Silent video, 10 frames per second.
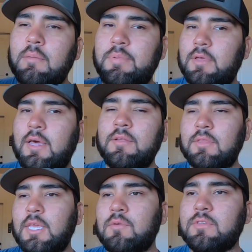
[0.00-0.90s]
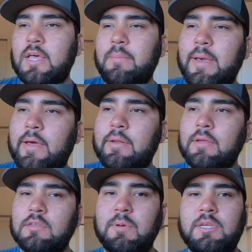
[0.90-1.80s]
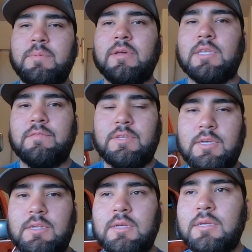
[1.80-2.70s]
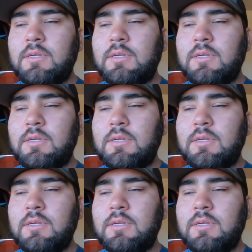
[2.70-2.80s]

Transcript: but I don't think it was that bad, especially because I've seen